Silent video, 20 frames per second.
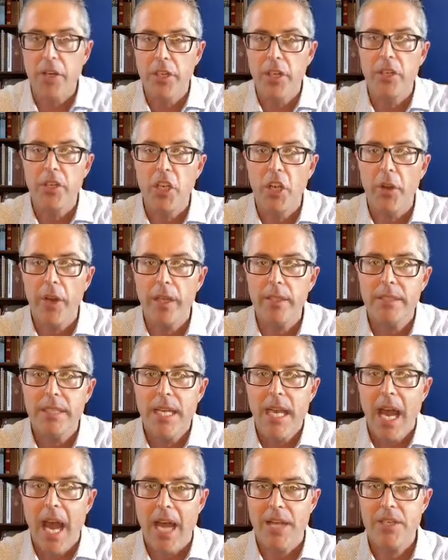going to do it.
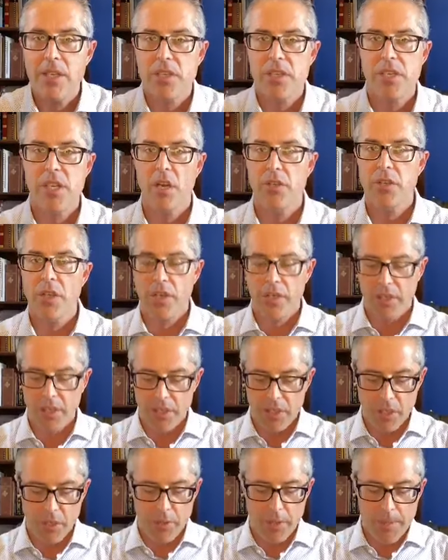I just know you're going
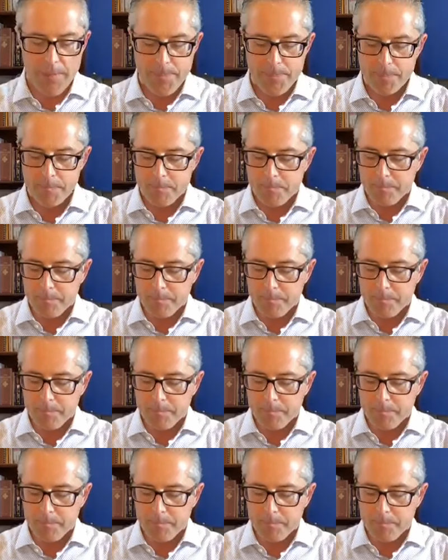to do it.